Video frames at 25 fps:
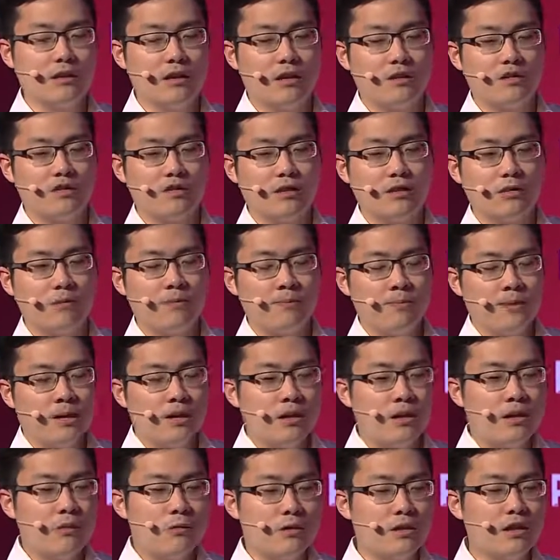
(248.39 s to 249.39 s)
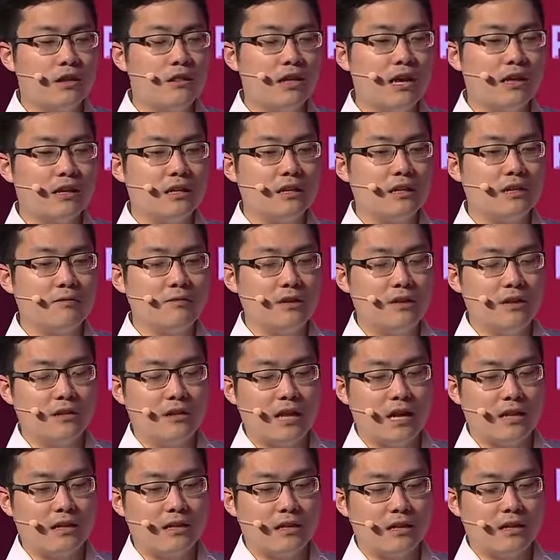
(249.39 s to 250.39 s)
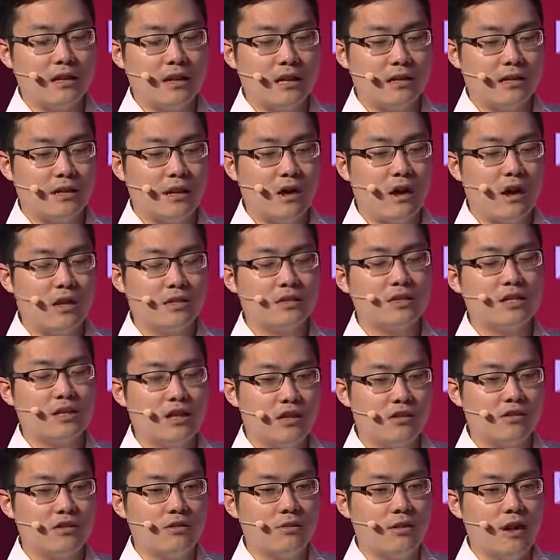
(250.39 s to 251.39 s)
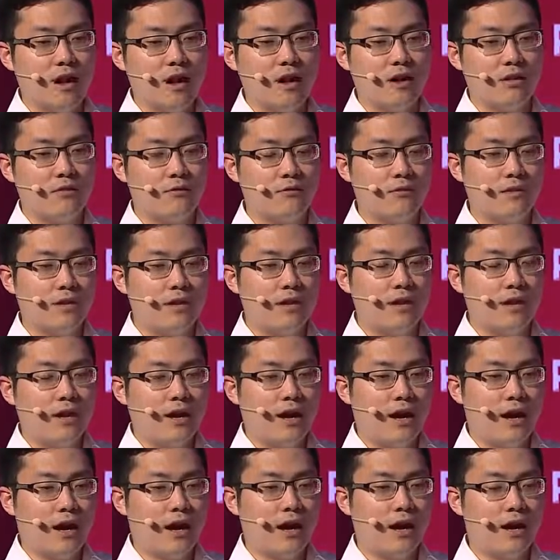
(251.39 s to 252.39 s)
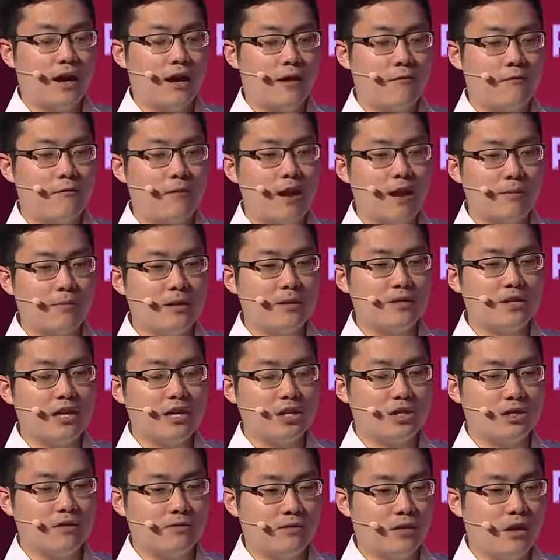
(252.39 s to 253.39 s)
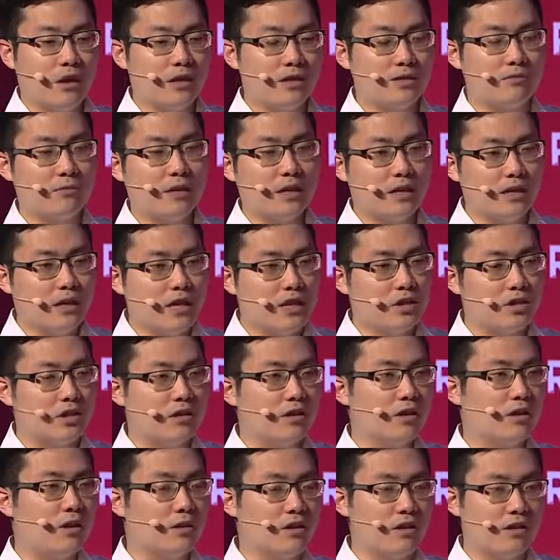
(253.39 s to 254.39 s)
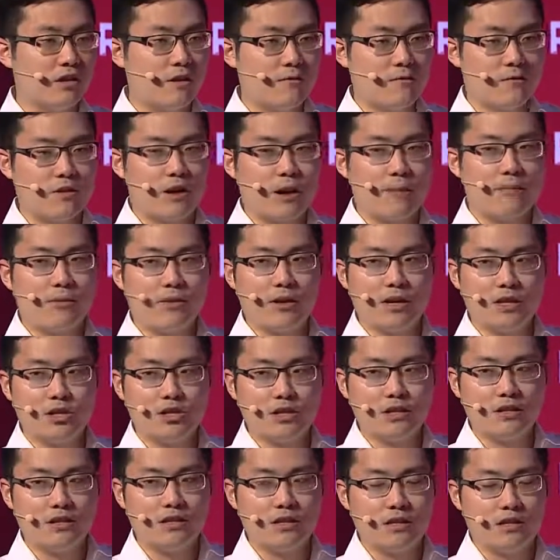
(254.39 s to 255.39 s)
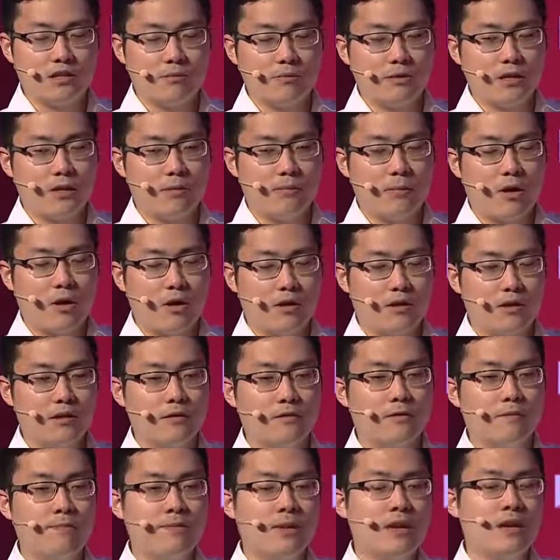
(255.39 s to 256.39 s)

And so within that context, you have a fragmentation of laws and regulations that all these different operations need to be a part of.